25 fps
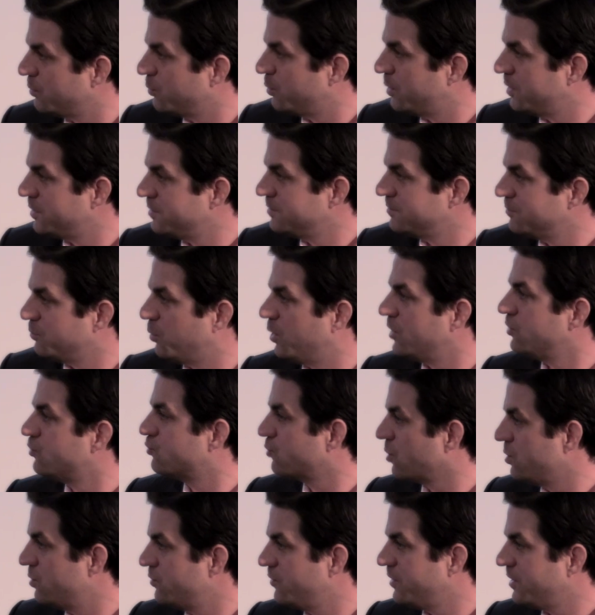
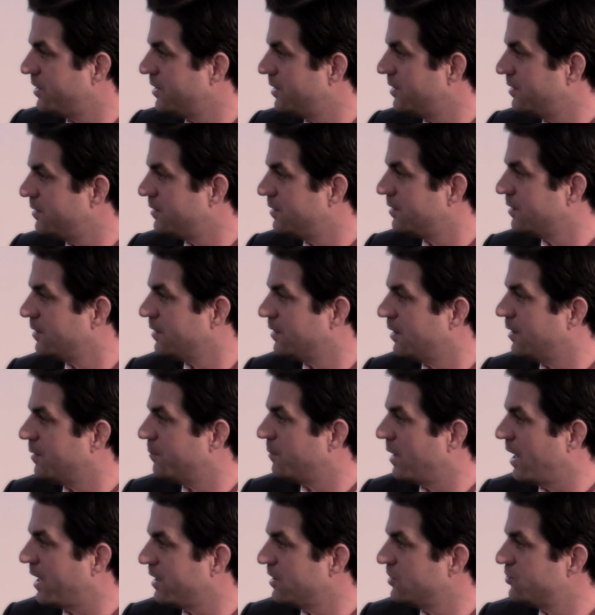what drove it,
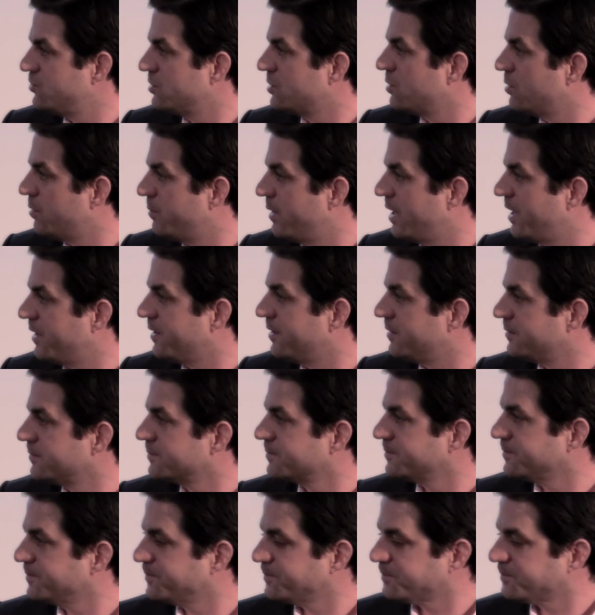and how did you go about it?